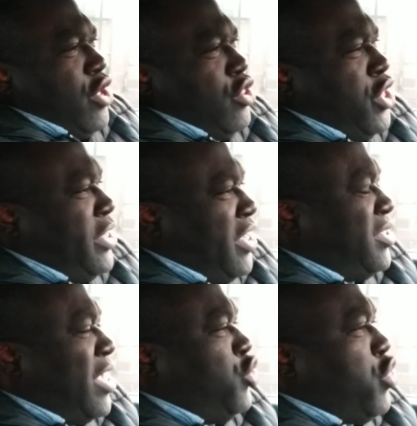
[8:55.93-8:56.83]
the
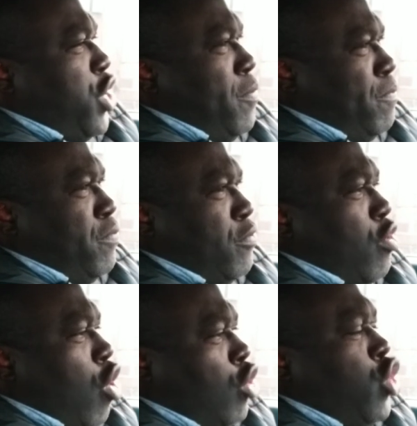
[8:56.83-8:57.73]
distance you keep
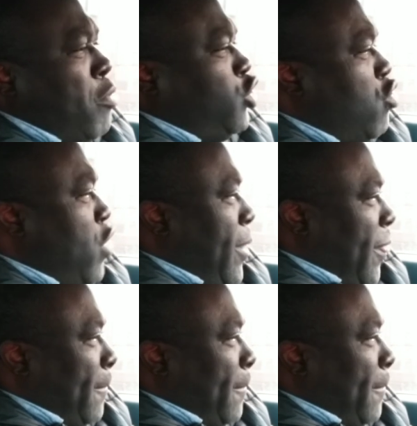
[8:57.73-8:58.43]
on your motorway